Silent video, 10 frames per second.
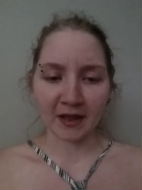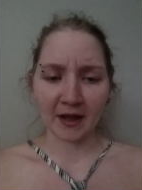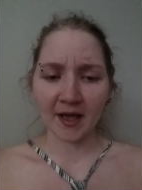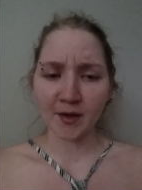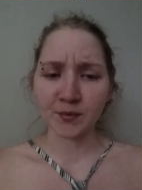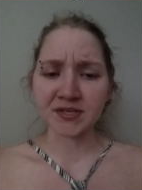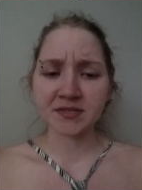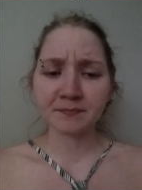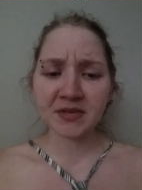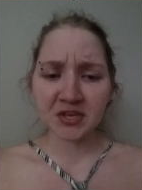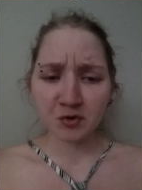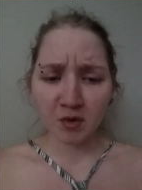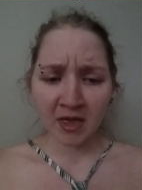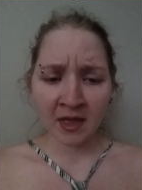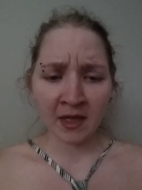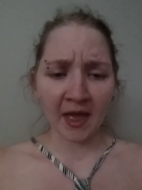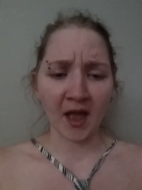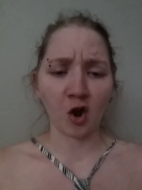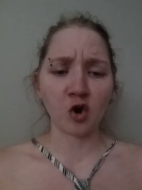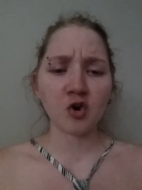and I was puking
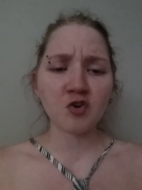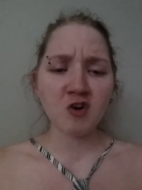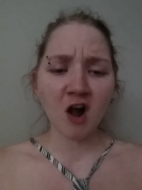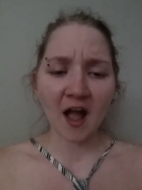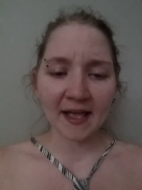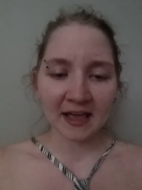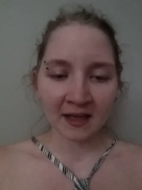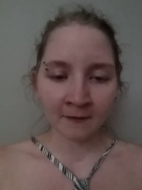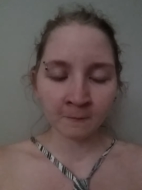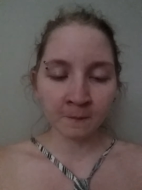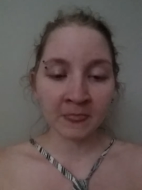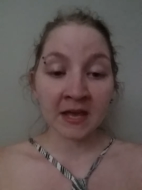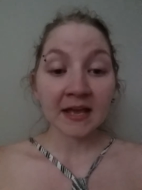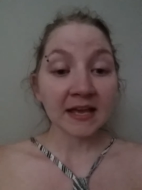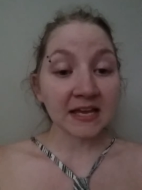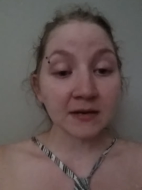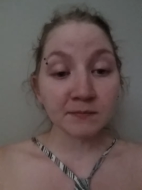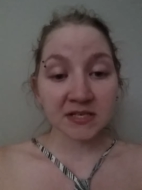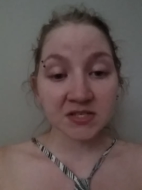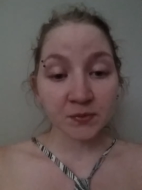and crying
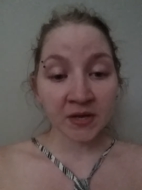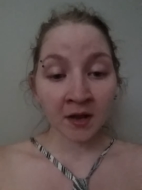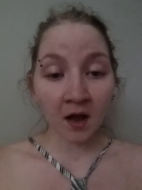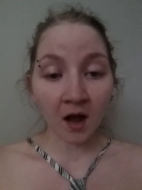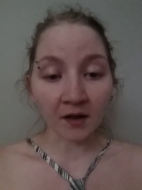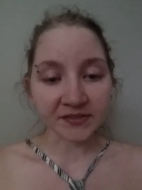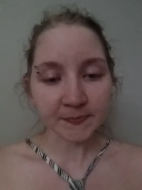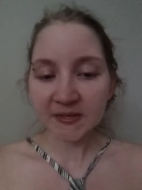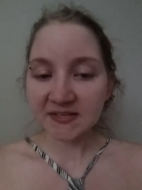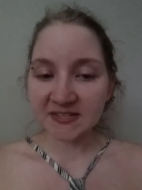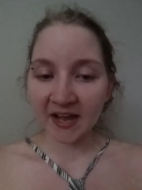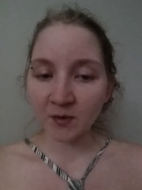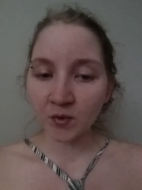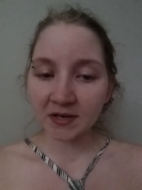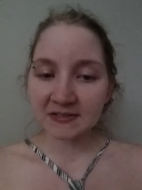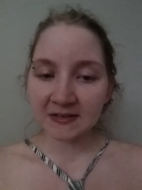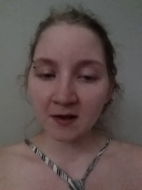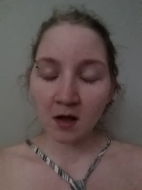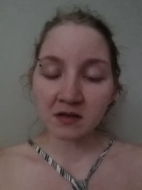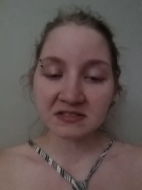in between calls because I worked at a
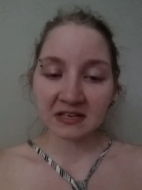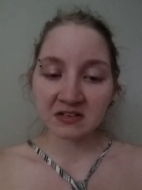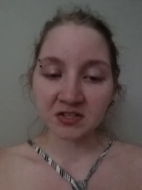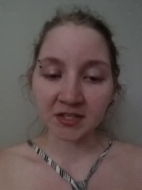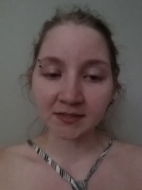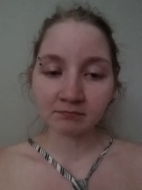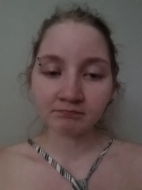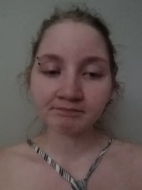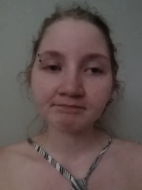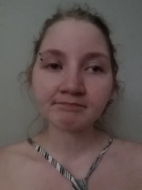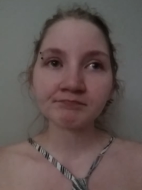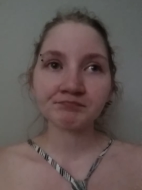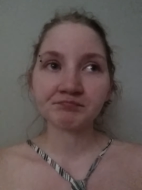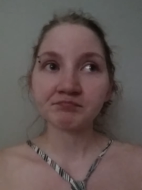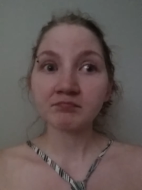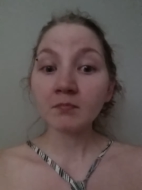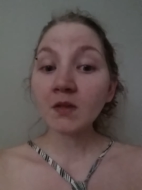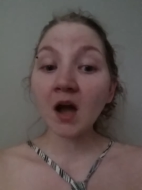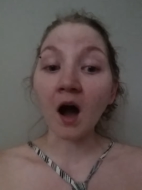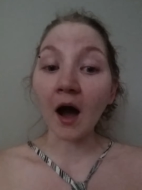call center,
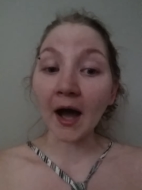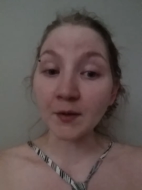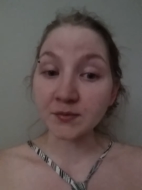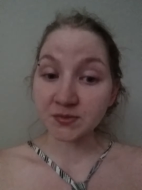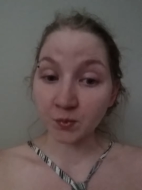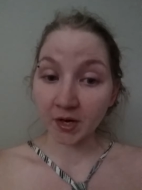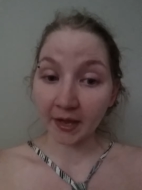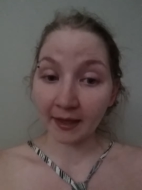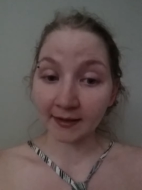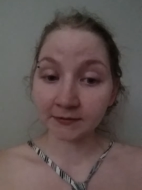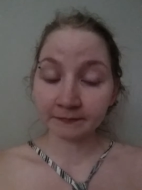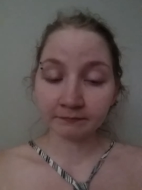I was working